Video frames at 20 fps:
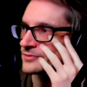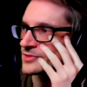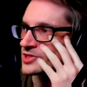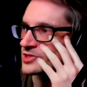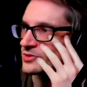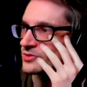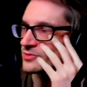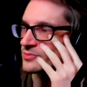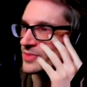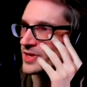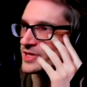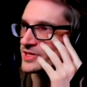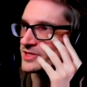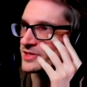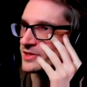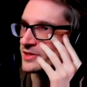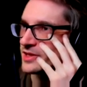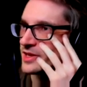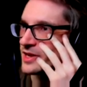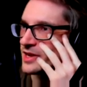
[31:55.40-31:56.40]
So
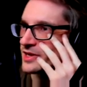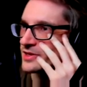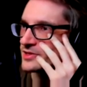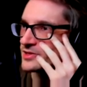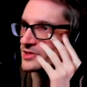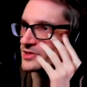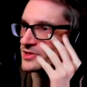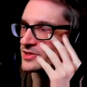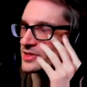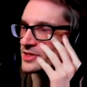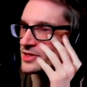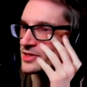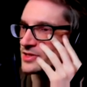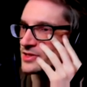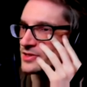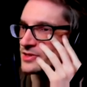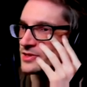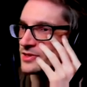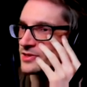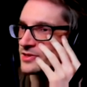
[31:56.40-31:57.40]
basically I just
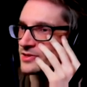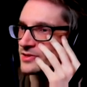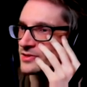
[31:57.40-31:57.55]
need